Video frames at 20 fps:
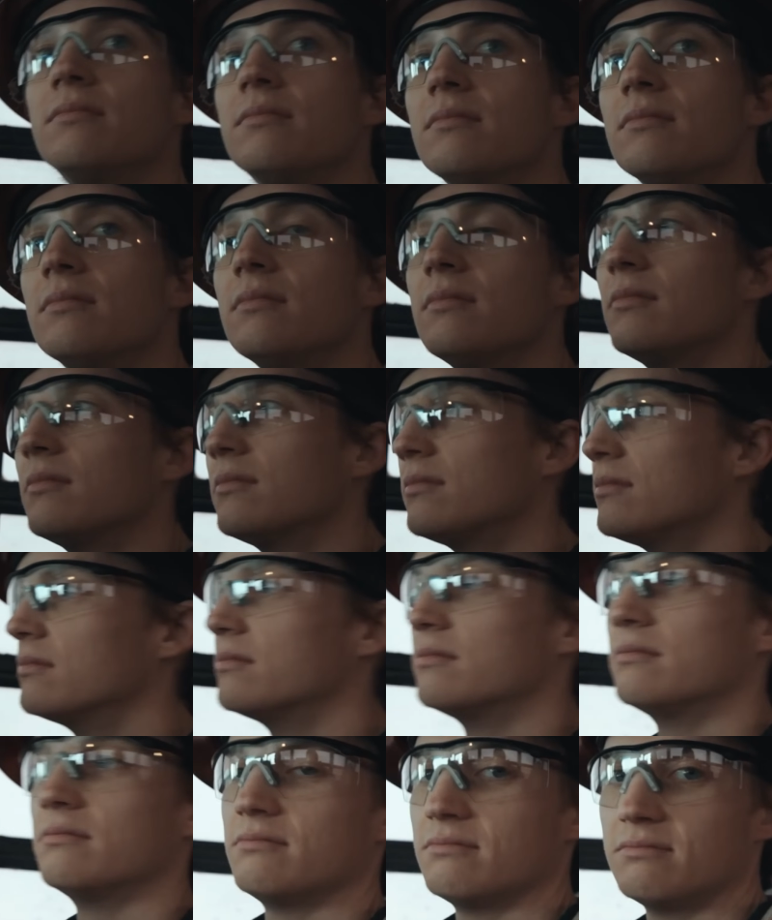
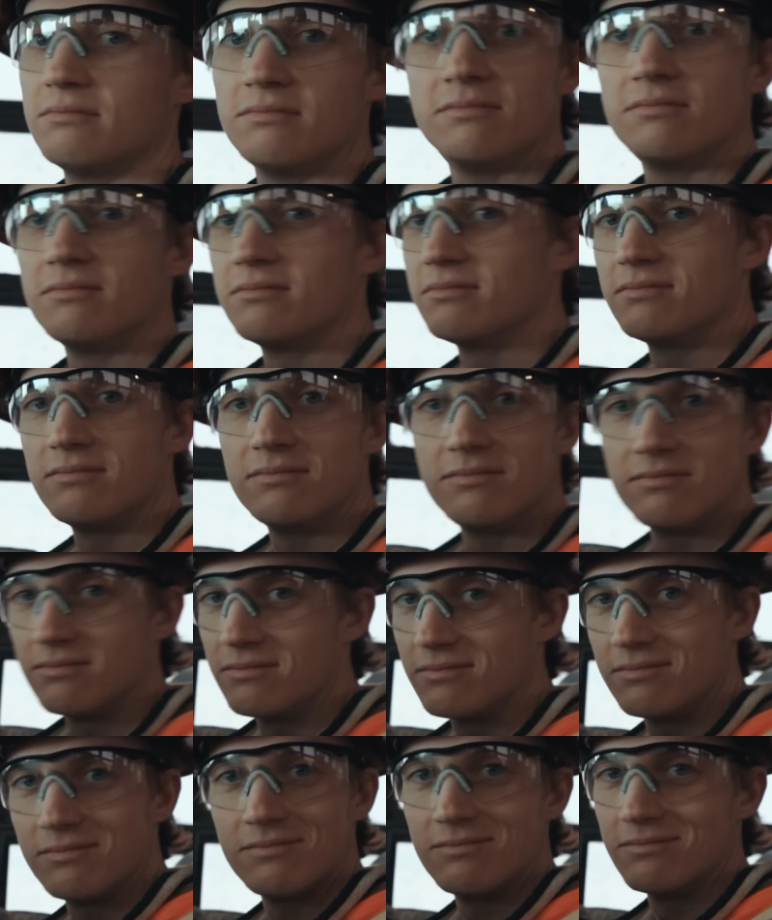
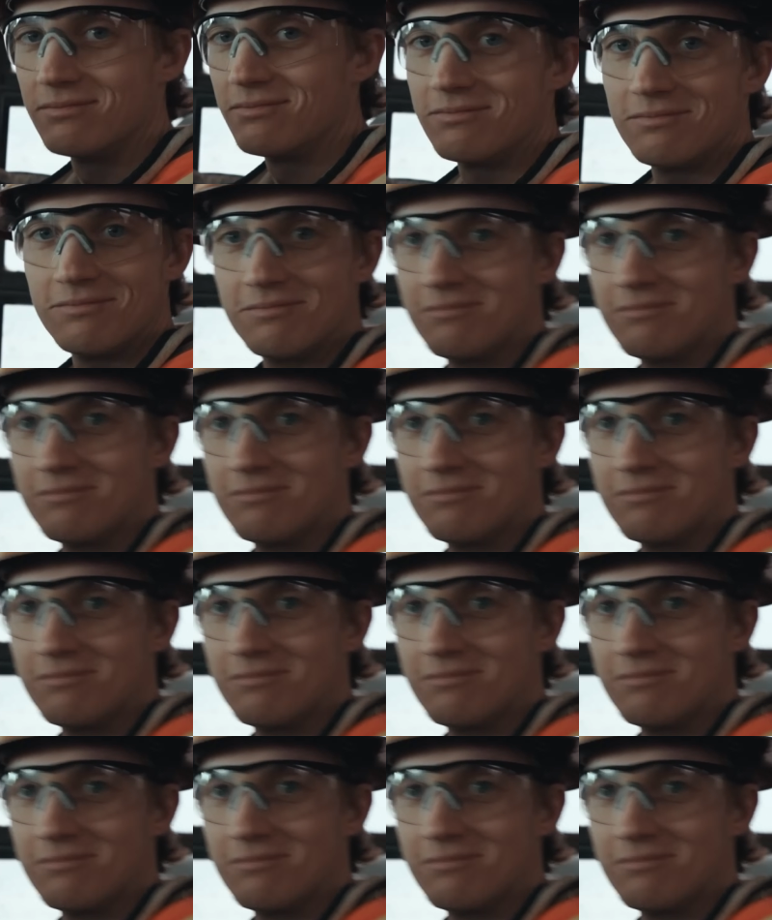Nobody speaks.